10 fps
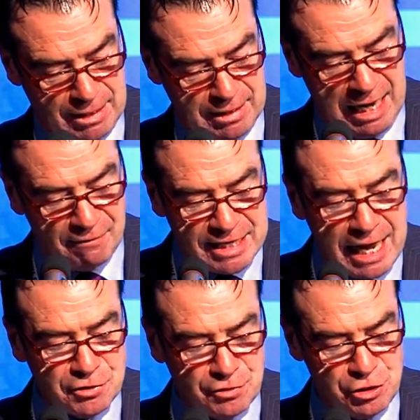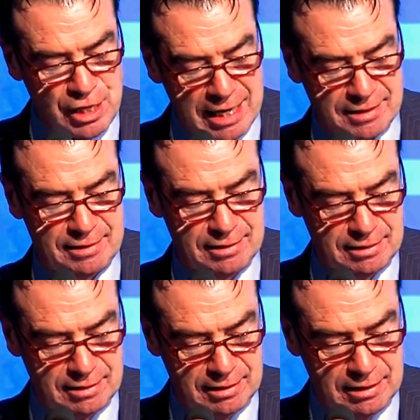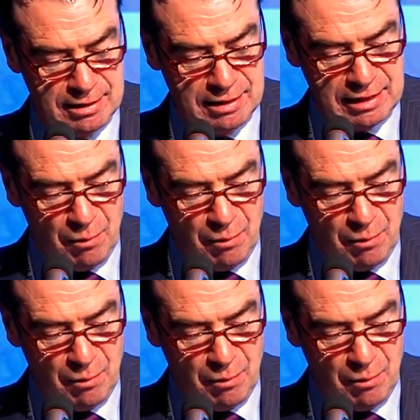And if the answer is yes, then